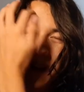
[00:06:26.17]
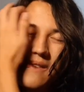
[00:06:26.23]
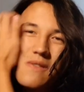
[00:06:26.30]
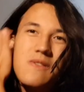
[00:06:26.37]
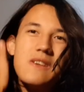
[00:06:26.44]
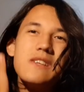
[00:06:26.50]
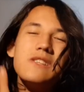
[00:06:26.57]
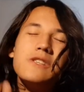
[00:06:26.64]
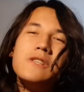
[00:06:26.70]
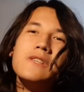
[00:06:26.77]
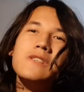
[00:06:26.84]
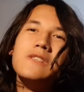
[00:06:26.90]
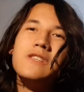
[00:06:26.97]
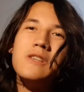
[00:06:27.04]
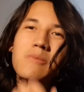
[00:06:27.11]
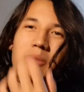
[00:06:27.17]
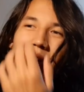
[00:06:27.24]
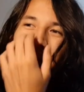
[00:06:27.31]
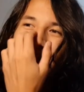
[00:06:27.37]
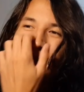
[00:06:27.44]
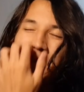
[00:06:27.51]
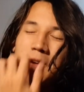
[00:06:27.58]
DG, G
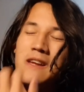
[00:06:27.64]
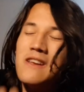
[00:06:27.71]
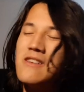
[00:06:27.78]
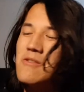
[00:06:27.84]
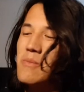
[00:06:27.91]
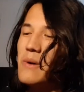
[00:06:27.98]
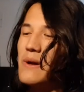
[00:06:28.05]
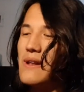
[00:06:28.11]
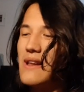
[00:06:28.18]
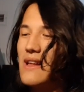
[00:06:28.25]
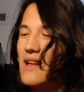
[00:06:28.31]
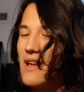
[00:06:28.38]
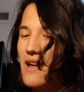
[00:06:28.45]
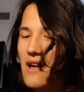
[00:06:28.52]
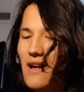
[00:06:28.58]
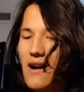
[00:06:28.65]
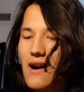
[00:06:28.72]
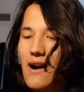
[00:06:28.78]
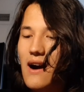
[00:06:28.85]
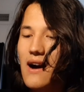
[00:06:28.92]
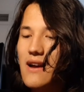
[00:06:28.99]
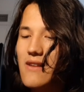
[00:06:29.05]
plus range, but
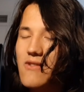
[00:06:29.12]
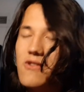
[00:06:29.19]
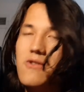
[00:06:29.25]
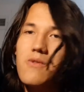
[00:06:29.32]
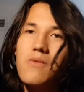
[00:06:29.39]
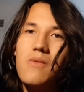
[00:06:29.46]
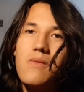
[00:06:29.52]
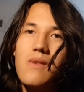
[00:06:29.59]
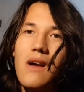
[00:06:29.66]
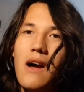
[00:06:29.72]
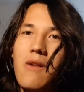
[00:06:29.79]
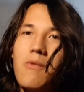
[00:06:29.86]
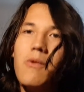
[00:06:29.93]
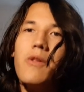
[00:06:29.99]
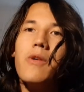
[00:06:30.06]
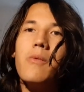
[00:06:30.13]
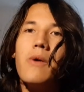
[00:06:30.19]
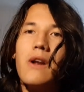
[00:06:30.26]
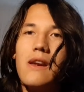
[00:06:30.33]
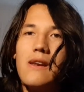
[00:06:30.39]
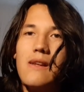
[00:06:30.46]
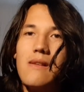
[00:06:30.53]
I really
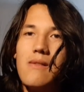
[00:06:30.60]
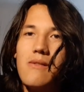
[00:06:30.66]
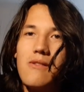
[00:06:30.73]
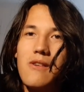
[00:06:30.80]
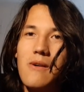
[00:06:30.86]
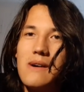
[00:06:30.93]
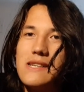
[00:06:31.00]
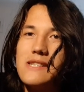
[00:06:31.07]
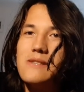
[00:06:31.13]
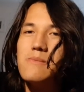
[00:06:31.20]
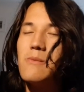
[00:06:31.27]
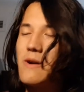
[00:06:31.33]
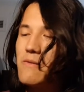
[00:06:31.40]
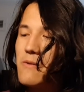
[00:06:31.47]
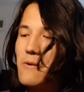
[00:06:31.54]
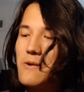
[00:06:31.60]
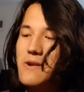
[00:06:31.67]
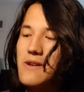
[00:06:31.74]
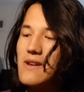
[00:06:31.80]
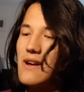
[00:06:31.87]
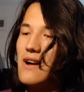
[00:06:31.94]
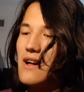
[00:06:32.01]
wanted it, so I just went for
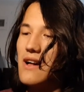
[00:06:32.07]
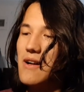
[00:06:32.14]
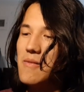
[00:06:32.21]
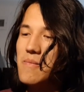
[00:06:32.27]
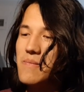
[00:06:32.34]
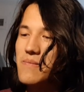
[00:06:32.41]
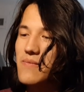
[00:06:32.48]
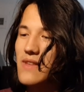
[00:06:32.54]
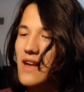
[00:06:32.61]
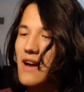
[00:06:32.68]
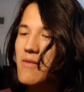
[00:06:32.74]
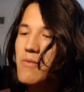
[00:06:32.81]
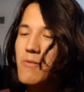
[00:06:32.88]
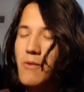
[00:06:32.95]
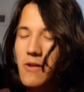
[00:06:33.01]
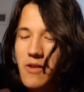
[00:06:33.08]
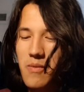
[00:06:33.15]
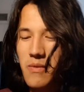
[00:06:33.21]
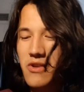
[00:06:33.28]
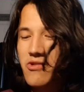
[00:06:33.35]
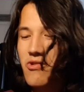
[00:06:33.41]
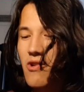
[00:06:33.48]
it. I've really
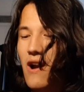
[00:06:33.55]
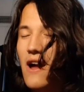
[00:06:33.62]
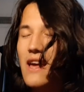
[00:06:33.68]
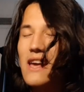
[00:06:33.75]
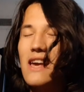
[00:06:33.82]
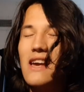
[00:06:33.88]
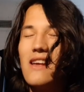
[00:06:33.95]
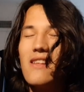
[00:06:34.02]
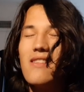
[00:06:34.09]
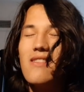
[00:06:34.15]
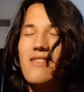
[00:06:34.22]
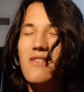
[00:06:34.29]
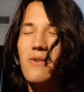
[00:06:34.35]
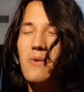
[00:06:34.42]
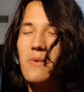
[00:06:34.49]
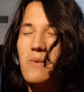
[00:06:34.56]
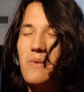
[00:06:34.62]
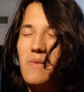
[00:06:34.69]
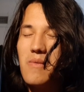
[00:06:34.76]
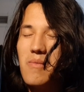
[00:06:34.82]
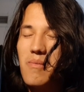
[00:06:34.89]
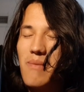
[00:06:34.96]
been trying to
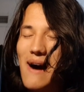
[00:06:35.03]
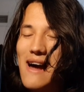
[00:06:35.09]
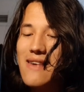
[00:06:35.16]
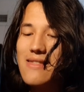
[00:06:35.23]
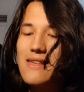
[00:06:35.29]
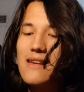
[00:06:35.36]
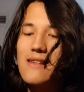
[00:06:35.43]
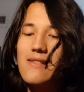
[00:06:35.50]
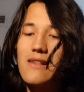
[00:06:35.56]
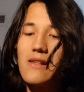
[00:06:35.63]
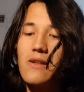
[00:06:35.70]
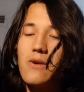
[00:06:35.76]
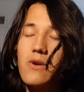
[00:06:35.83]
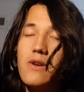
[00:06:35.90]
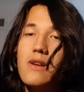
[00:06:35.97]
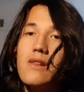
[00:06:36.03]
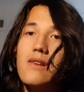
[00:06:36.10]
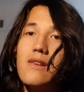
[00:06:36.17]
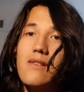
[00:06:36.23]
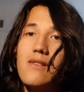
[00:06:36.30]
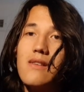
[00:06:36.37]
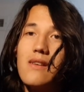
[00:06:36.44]
buy things in good
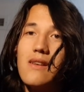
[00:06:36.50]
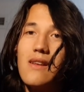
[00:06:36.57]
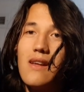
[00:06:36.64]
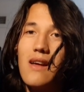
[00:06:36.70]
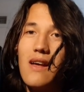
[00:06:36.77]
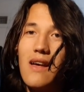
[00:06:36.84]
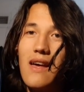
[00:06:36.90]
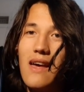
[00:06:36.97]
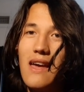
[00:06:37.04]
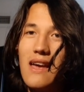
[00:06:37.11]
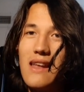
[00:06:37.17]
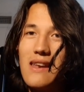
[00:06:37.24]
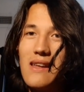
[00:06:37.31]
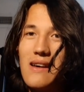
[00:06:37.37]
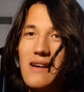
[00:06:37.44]
condition and